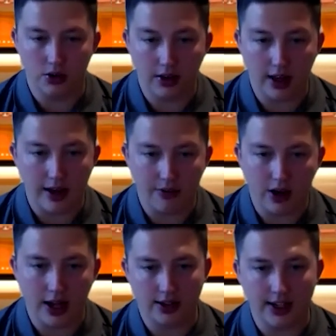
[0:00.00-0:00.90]
So the
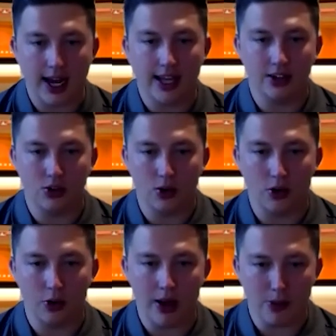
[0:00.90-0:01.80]
advert has to cater to a
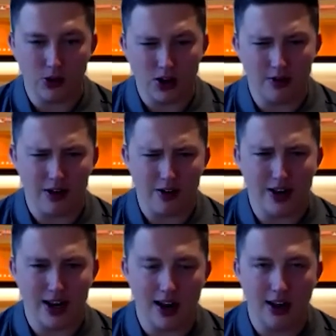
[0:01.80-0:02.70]
lot of people. It's kind of very
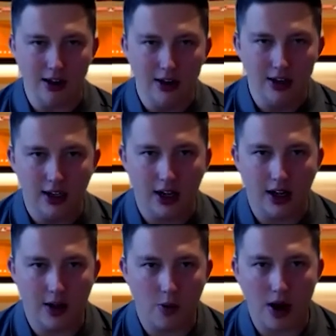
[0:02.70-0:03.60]
vanilla.
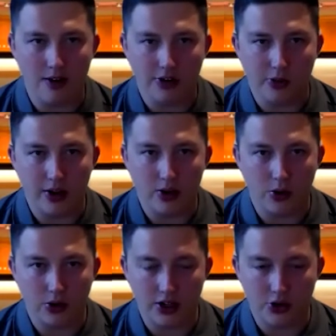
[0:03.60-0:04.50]
Whereas when
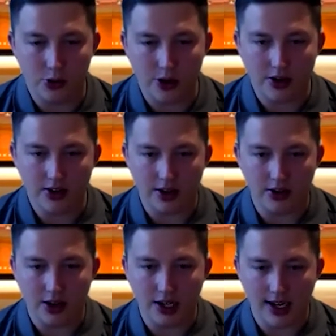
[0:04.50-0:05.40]
you're digital marketing,
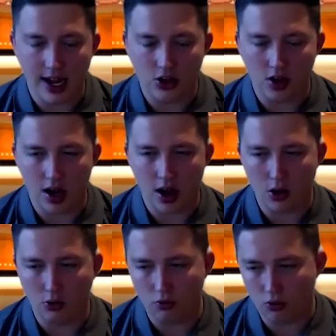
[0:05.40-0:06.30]
you can literally
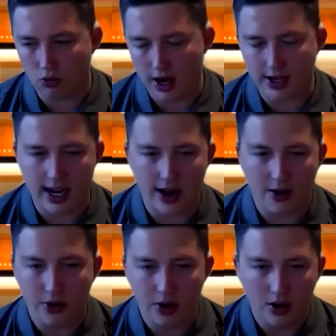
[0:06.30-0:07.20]
hone right down
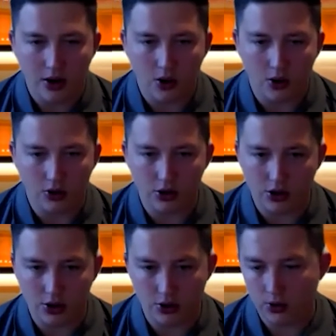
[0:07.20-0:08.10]

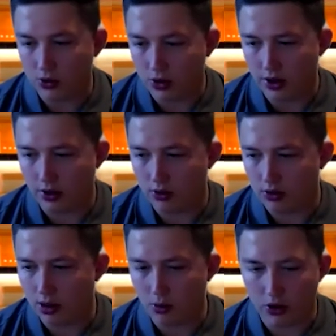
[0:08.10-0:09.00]
onto
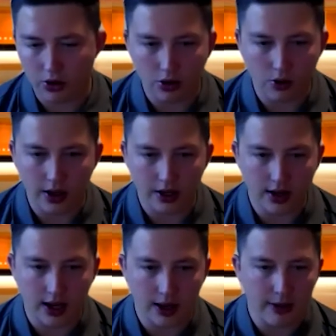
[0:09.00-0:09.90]
someone who is
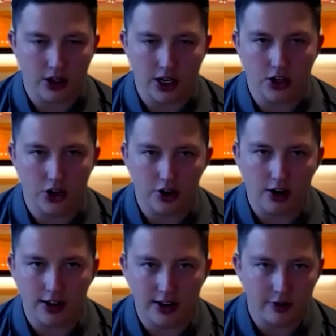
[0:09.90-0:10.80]
a Manchester
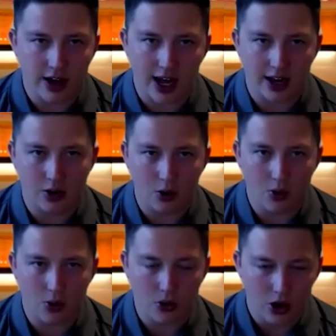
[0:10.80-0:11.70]
United fan
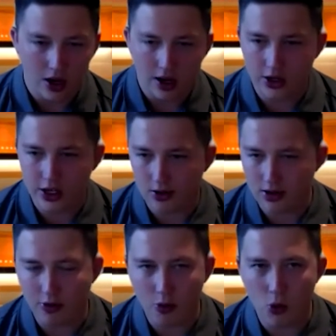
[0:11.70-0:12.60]
or a
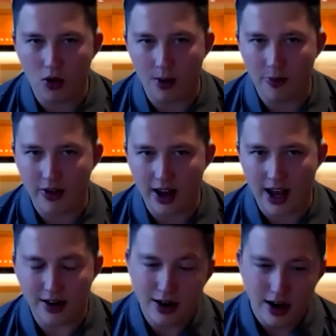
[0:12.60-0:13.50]
Chelsea Football Club
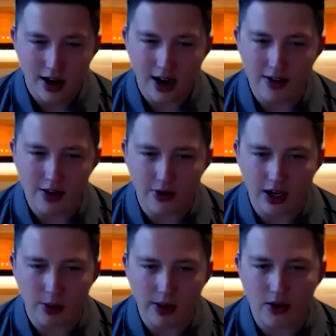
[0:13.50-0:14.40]
fan. And then you
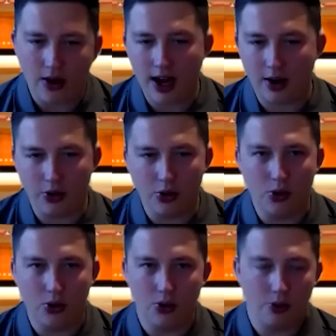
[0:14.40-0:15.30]
think about how
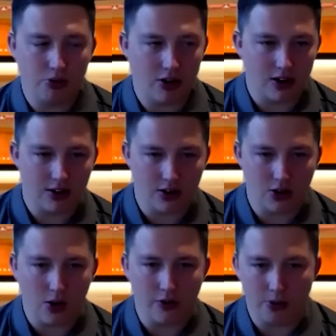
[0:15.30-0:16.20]
your product that
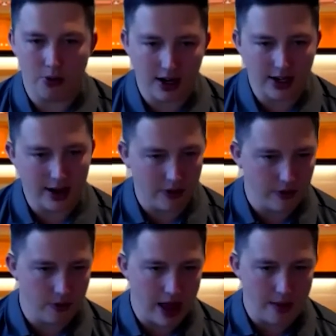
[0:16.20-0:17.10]
you offer might differ
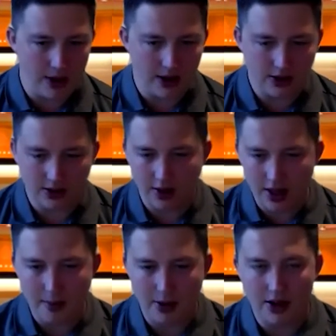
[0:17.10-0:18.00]
from that person to
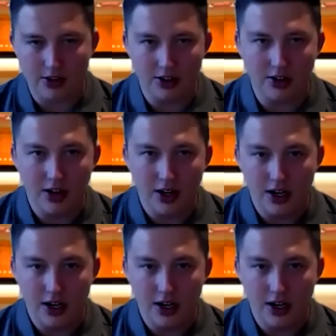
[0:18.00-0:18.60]
that person.